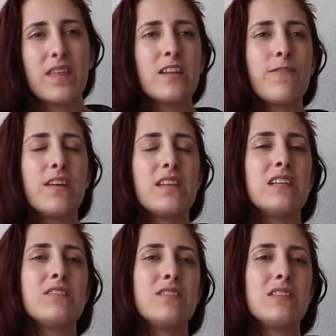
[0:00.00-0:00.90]
That
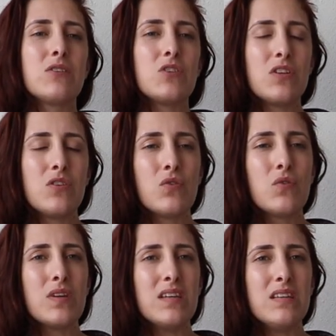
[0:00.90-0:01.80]
final discussion, you
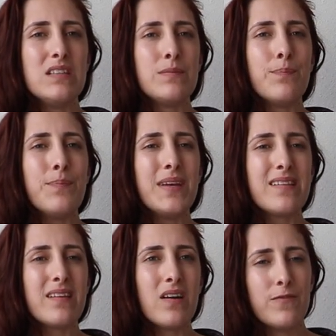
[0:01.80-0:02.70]
know, is
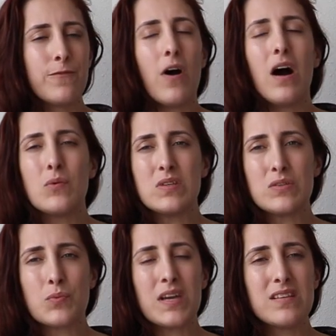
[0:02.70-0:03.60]
better for how
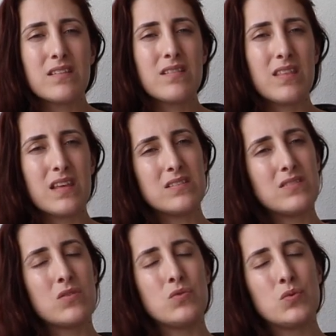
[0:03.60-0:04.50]
it's written than
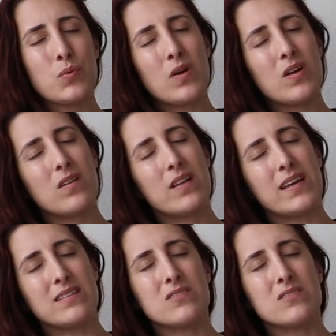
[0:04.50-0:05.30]
the duel and